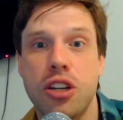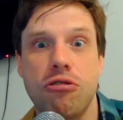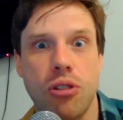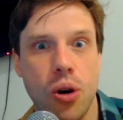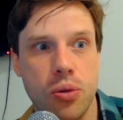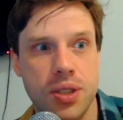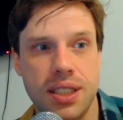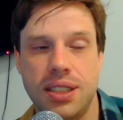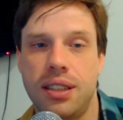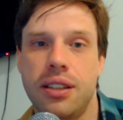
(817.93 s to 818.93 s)
grows
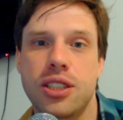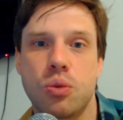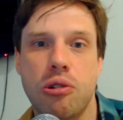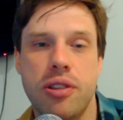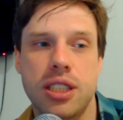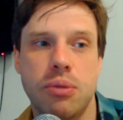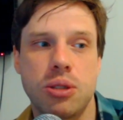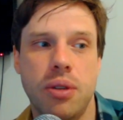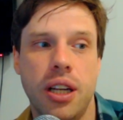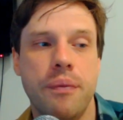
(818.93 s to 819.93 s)
and suddenly it's worth this much
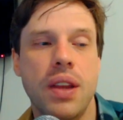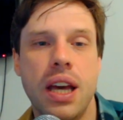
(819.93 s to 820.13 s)
money.